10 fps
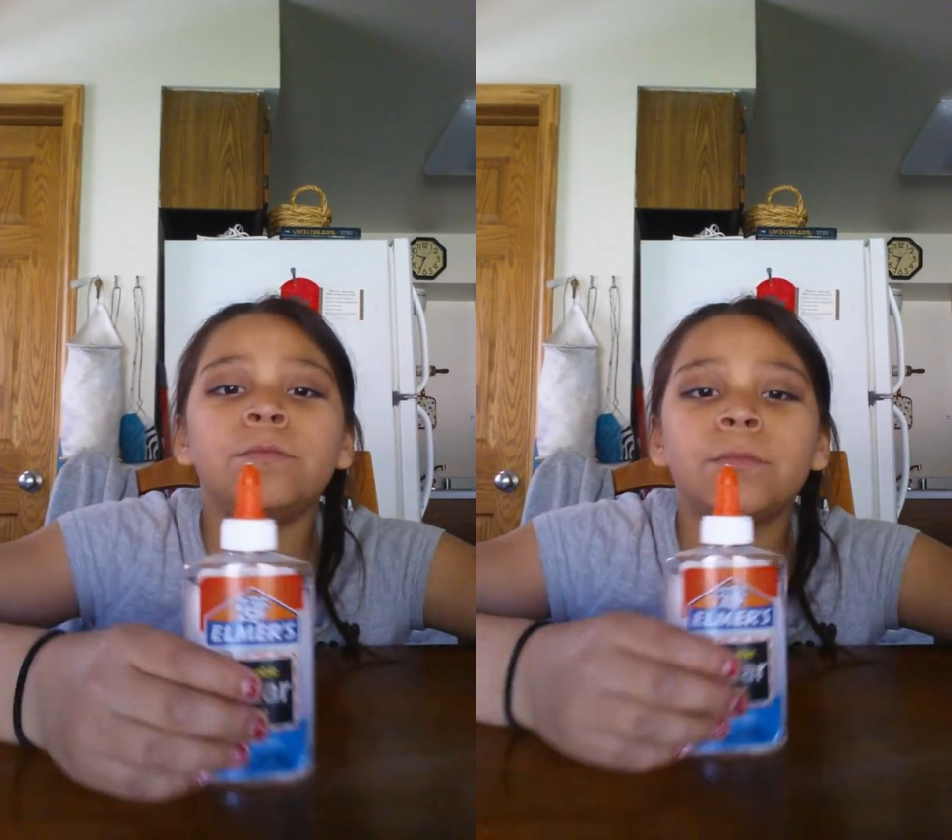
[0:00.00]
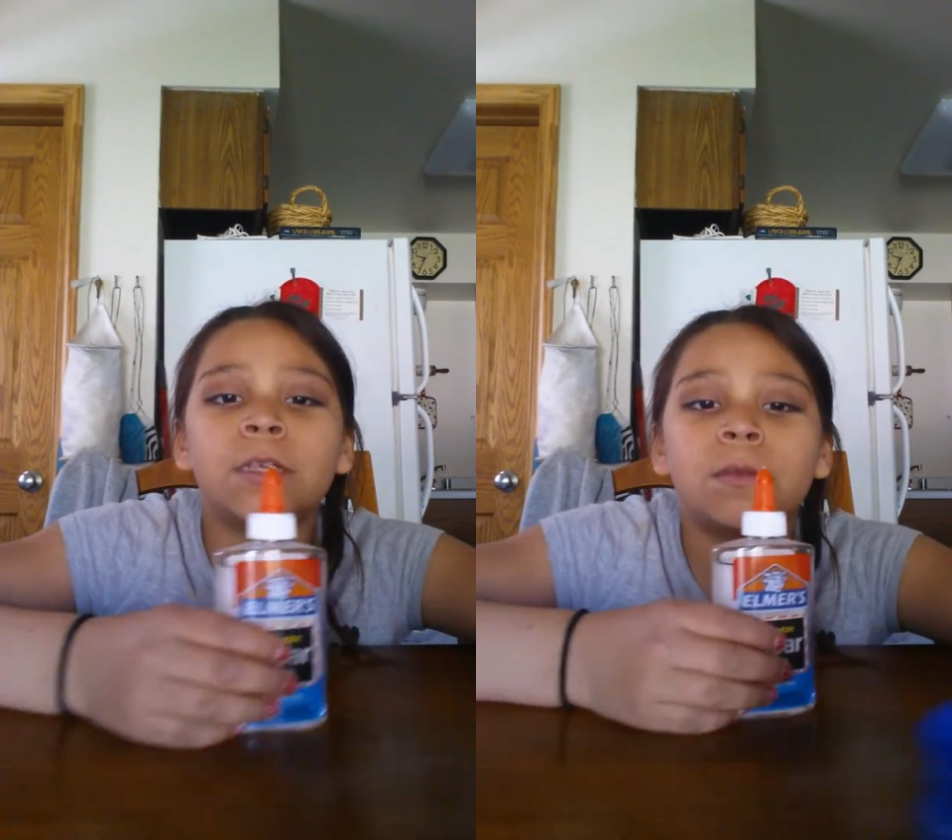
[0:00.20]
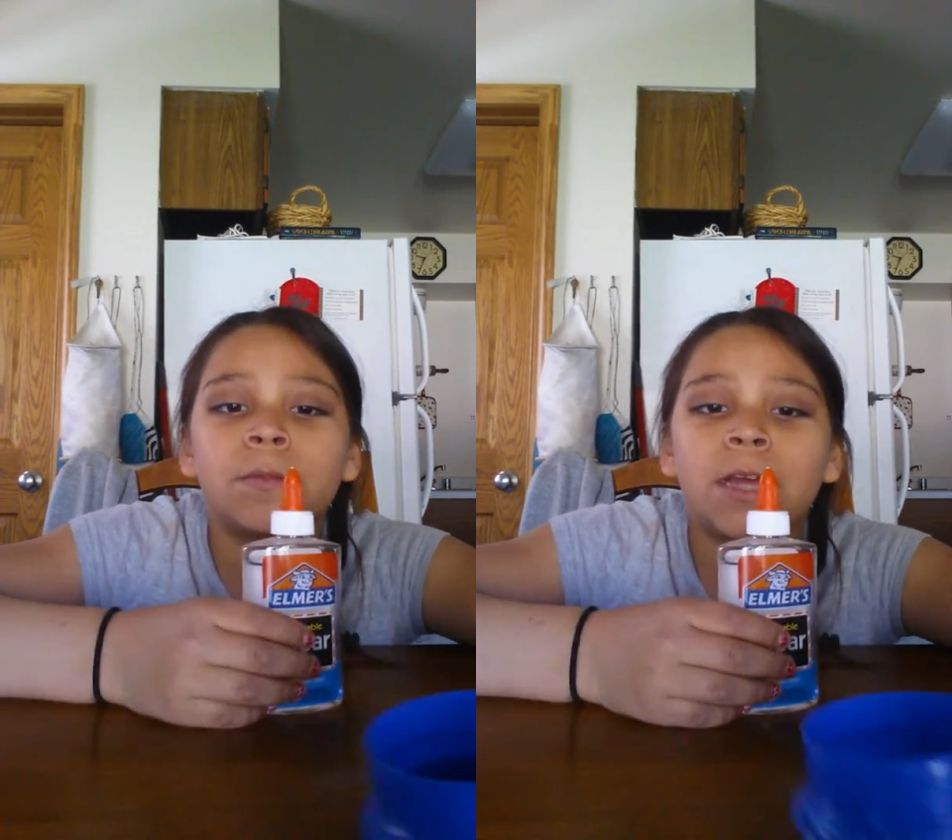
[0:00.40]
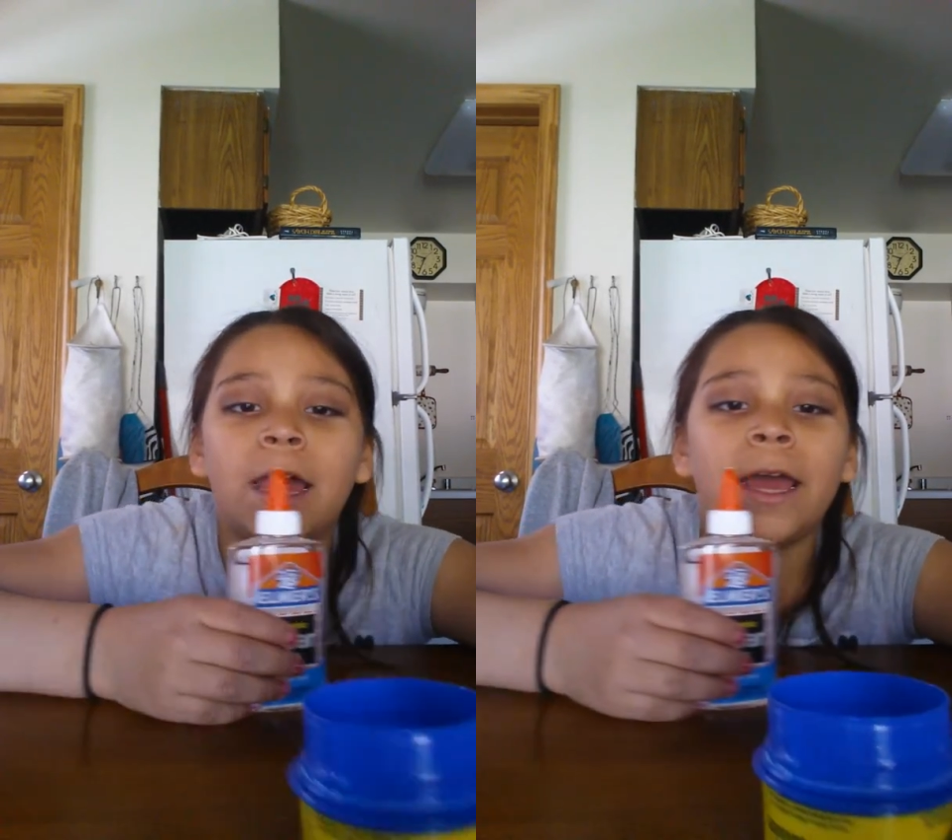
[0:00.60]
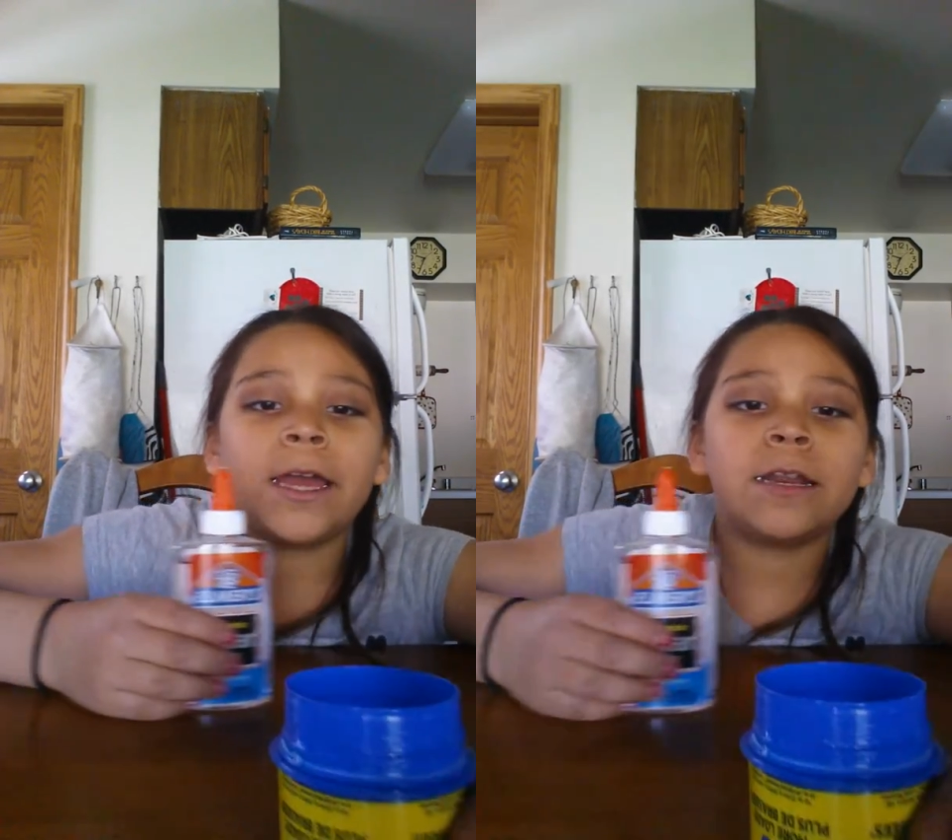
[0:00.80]
some
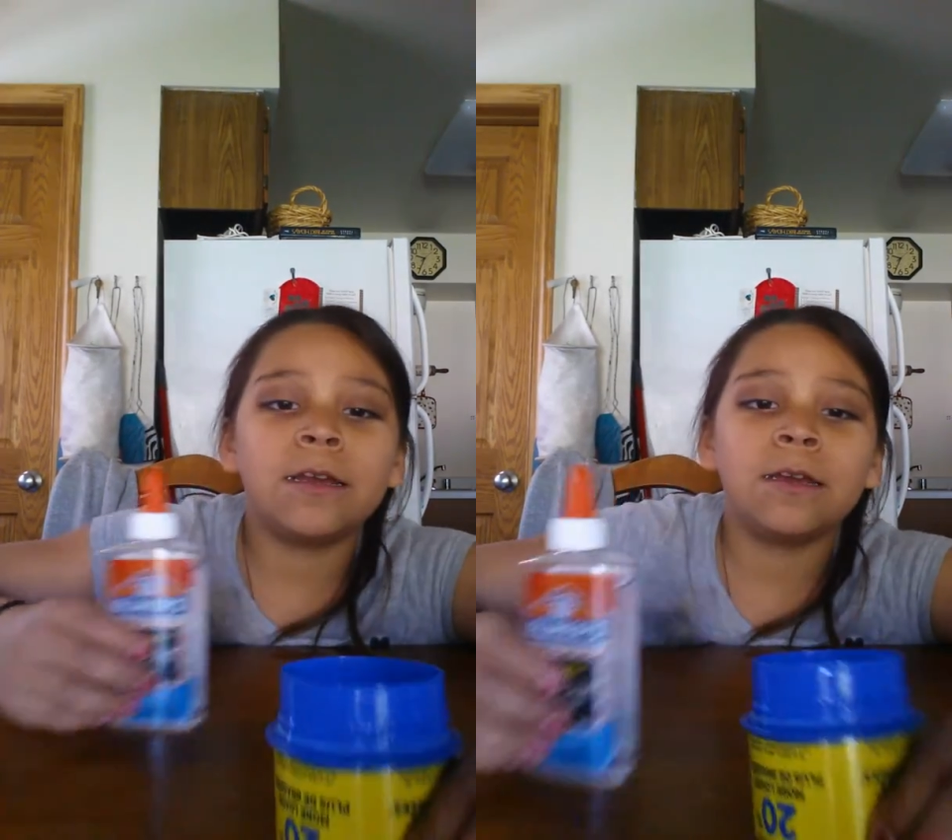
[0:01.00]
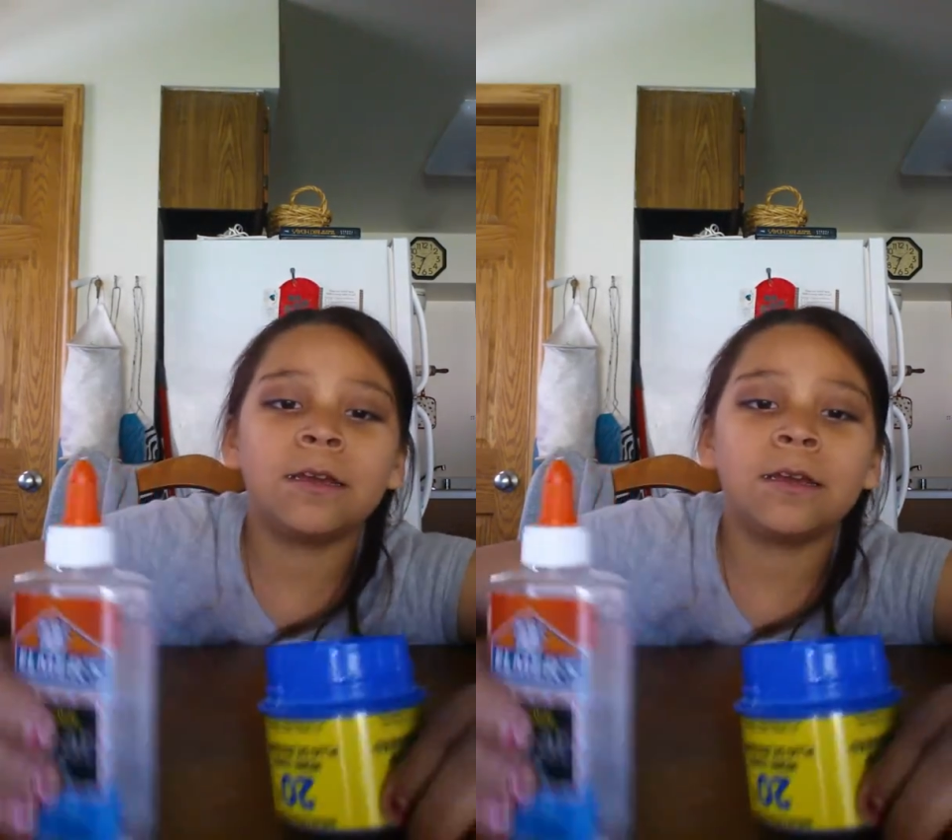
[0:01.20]
Tide,